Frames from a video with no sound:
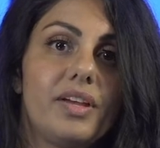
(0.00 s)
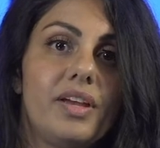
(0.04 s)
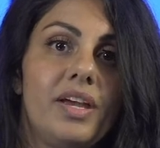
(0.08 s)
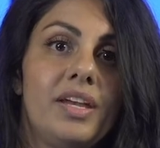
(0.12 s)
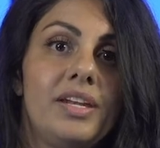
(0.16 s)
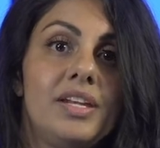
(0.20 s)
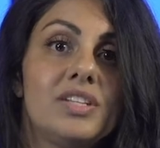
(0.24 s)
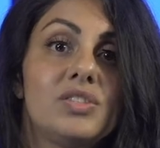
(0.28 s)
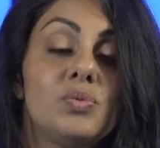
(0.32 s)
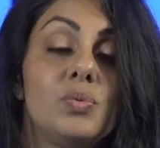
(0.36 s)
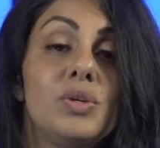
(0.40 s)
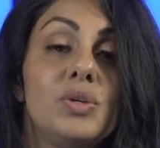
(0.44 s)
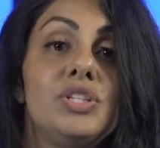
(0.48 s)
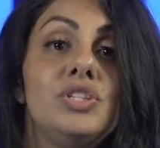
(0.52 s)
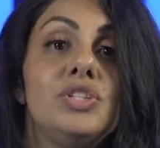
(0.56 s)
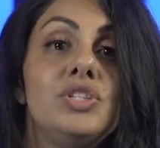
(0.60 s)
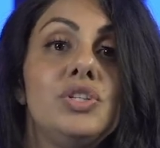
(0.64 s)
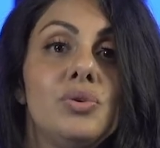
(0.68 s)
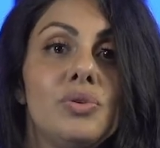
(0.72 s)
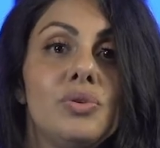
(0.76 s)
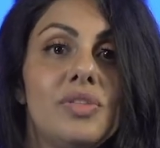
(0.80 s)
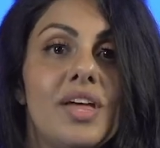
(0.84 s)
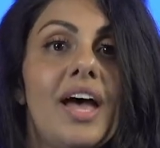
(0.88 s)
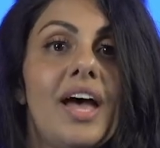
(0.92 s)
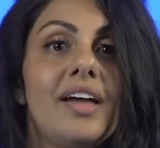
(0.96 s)
And as we
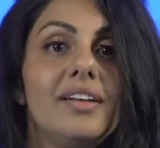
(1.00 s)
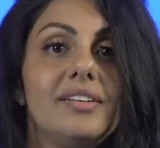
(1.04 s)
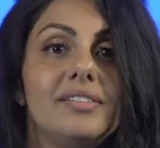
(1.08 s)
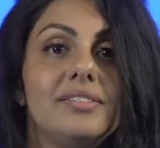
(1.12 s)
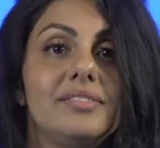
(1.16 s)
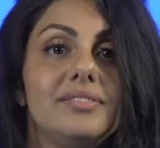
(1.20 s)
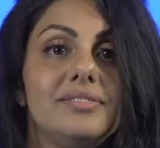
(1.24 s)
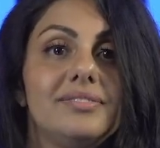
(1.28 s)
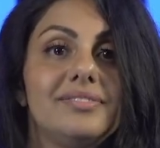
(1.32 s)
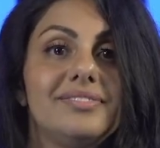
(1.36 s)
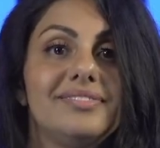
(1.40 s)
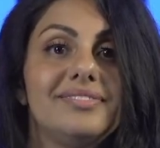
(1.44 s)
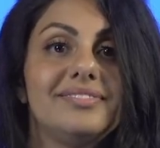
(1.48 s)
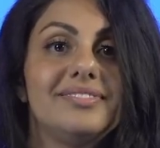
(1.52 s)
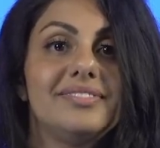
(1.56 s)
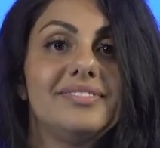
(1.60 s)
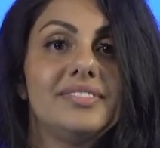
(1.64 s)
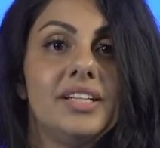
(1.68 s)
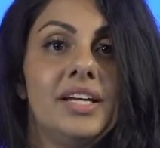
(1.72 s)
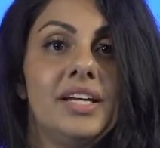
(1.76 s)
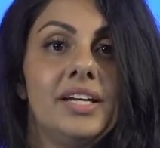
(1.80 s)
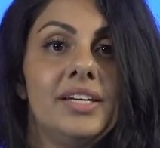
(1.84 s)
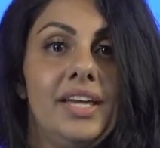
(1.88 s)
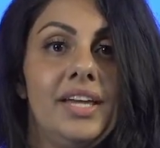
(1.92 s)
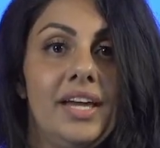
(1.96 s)
do that,
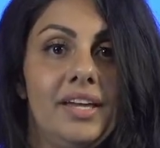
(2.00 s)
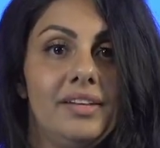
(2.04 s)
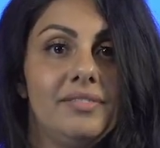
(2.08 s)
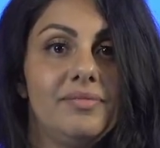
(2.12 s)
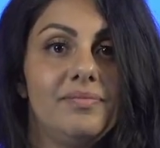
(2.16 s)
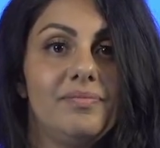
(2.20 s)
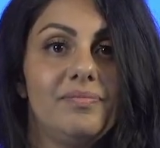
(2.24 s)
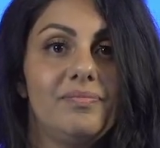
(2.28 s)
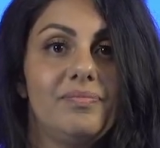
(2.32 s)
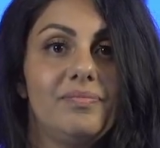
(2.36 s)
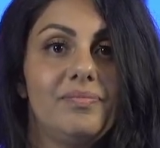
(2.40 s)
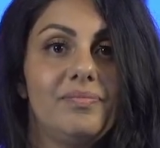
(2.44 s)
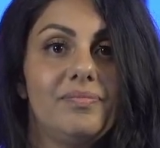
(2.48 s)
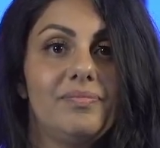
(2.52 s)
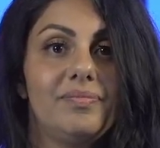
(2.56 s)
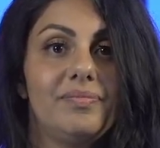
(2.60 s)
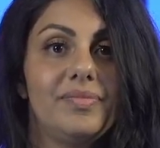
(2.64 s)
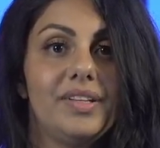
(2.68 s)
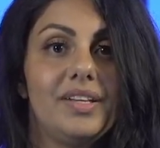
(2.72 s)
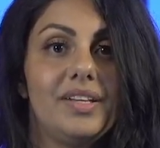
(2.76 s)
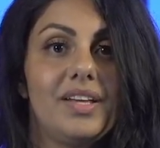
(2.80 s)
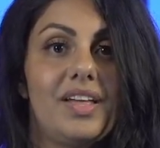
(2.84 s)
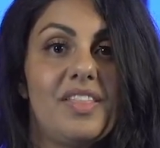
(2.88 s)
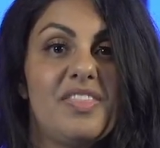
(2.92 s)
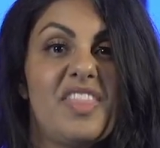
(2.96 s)
again,
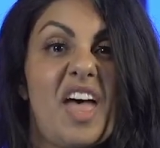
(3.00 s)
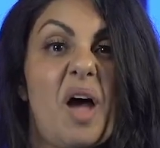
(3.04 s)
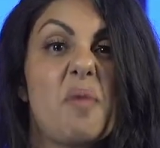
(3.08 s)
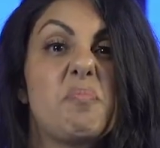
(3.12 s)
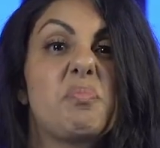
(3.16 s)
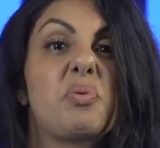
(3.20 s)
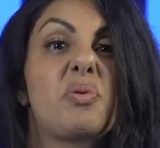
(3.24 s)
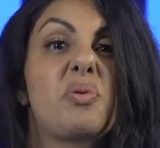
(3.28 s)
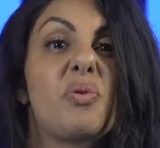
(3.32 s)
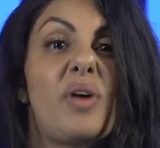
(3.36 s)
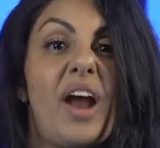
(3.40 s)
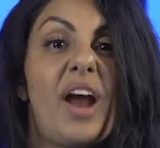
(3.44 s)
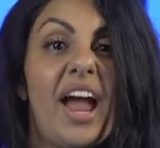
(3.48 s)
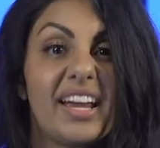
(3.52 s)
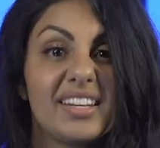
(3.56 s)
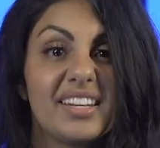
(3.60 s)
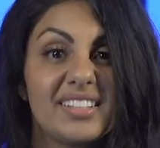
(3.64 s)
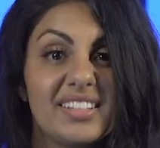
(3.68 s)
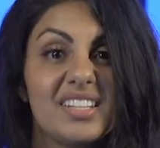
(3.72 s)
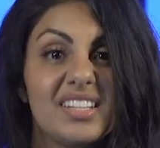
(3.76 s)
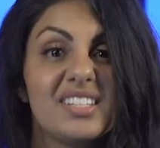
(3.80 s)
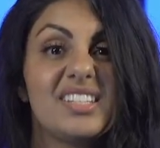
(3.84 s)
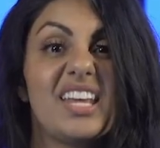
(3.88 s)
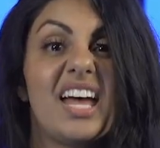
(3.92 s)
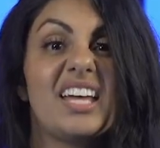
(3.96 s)
that
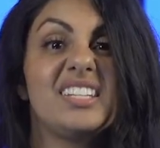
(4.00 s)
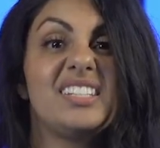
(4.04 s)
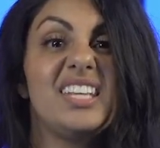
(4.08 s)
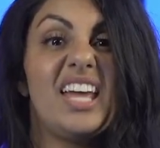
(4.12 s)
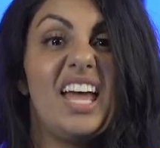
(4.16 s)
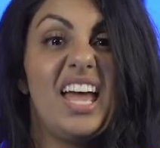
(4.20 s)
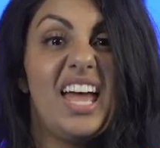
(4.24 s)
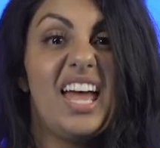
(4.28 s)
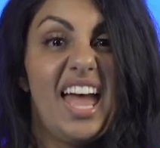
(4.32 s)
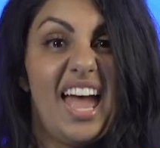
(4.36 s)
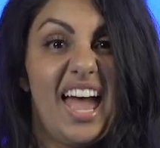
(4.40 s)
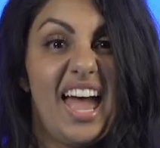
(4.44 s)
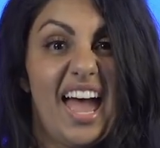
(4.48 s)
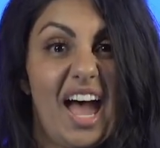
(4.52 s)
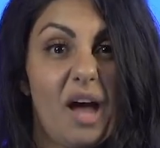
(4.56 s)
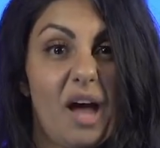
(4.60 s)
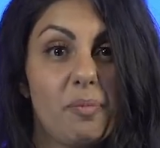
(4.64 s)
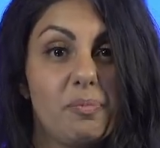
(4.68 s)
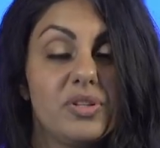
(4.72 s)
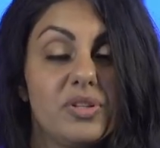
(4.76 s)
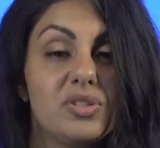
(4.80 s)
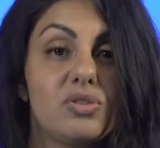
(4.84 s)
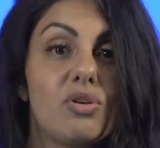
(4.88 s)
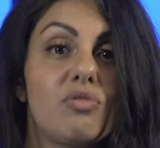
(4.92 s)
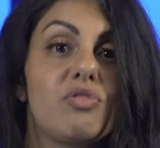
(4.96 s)
practice as it
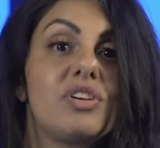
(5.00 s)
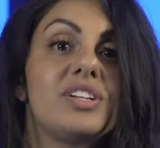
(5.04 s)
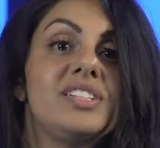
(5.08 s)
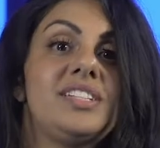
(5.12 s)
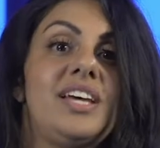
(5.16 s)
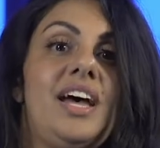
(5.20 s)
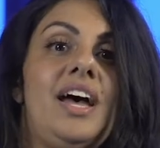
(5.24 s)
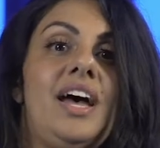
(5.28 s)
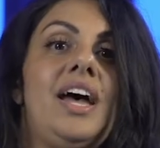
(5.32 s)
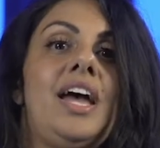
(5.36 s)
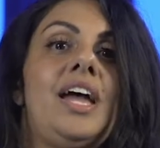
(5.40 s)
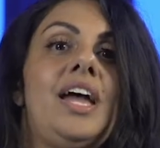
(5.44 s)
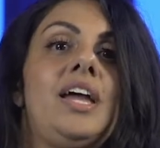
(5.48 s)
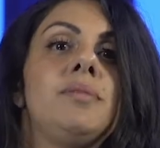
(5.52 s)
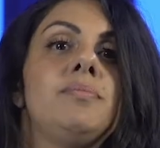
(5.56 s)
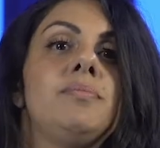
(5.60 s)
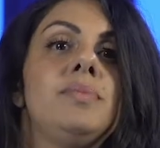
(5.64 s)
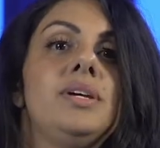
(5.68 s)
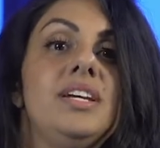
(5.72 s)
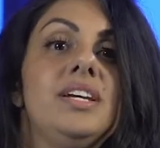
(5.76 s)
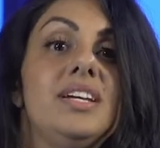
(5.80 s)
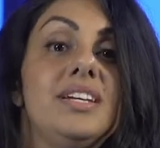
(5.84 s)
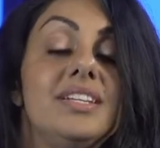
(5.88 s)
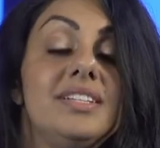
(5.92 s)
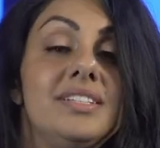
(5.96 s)
happens over time,
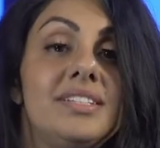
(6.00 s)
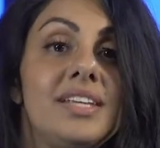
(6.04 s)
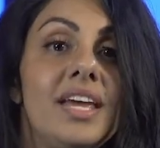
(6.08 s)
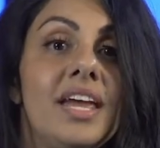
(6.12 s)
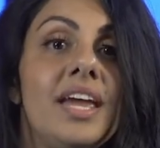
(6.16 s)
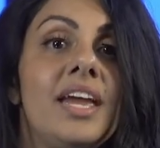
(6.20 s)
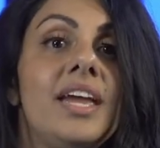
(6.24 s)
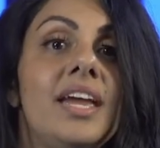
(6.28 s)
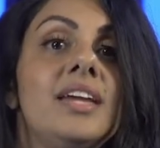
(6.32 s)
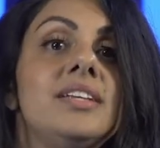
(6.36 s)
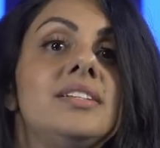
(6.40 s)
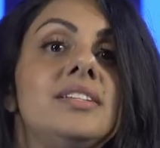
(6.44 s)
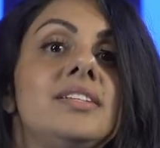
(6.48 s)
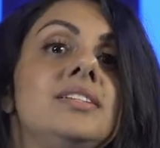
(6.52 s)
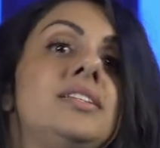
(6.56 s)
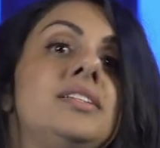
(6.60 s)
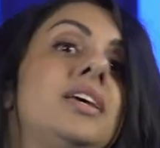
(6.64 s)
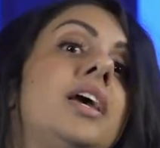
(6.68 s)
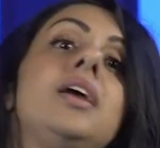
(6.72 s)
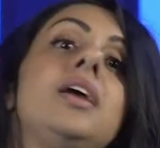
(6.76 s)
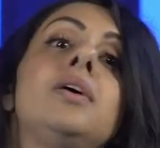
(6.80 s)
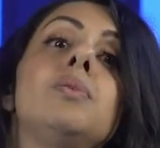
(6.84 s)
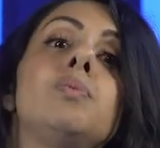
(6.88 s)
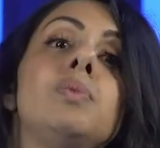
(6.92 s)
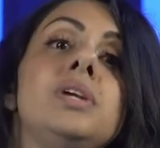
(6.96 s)
day to
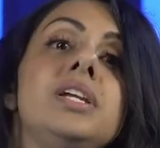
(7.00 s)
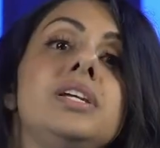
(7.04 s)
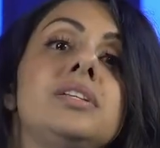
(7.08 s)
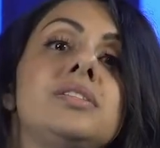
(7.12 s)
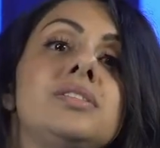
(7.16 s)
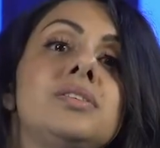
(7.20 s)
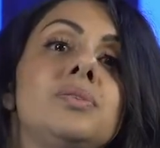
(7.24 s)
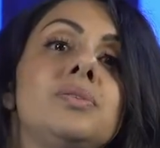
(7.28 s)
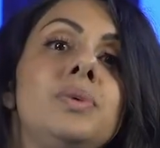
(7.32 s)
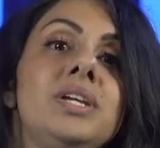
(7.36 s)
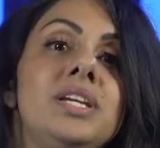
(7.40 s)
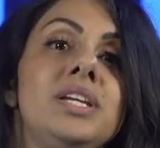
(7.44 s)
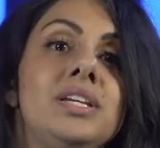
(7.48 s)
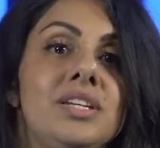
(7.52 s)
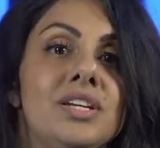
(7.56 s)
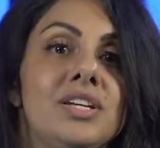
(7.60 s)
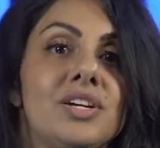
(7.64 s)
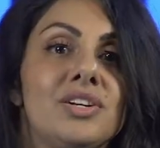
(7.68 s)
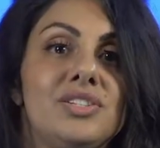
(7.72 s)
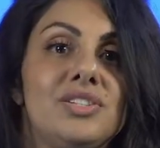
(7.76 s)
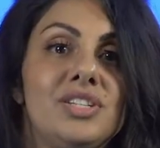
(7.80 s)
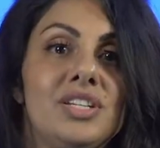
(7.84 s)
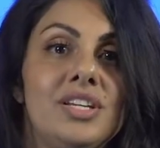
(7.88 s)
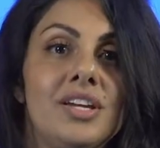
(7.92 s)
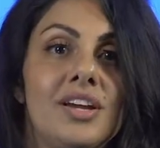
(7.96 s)
day, week to week,
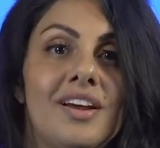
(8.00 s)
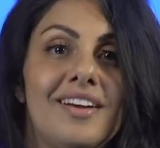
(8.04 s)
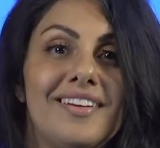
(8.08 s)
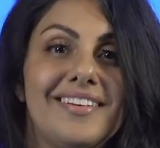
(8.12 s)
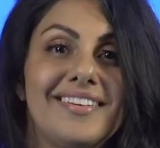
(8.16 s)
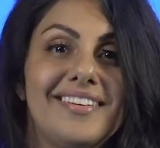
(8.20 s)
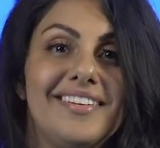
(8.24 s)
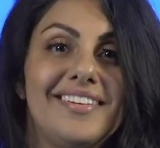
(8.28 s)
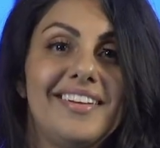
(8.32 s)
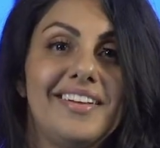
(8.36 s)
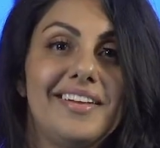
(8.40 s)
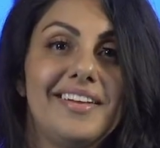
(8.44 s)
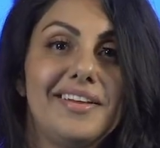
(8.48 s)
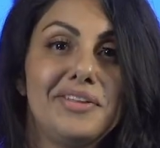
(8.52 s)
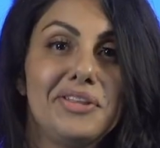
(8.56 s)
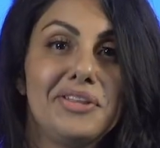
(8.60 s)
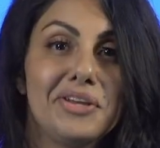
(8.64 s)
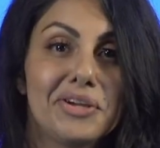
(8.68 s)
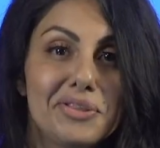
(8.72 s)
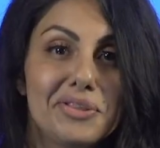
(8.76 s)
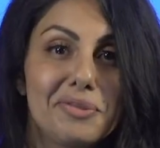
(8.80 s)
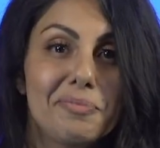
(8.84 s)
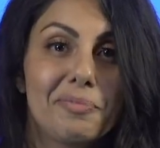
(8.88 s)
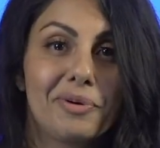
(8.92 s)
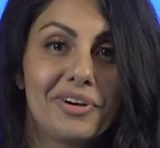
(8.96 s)
year to year,
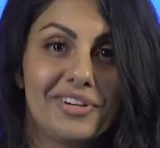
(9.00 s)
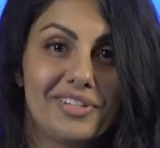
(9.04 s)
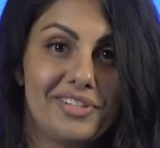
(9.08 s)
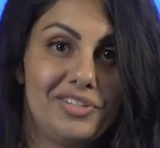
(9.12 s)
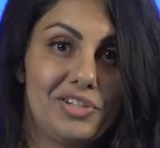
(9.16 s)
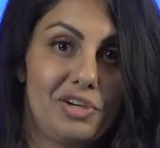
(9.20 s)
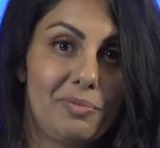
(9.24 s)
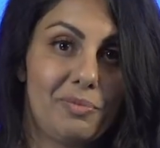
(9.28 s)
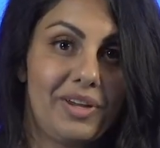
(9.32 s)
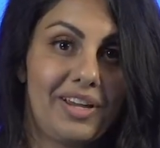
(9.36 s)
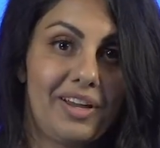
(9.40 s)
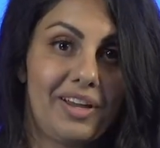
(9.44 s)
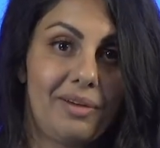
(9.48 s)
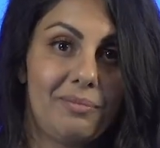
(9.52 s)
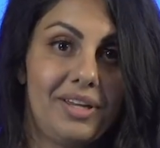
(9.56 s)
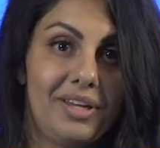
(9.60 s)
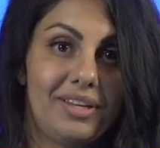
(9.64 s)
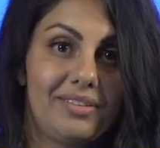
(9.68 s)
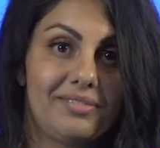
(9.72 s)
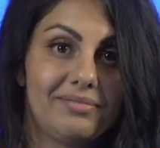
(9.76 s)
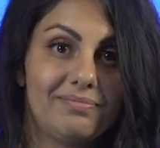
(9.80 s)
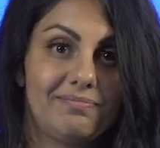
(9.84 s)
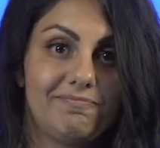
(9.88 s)
think of the person you're becoming.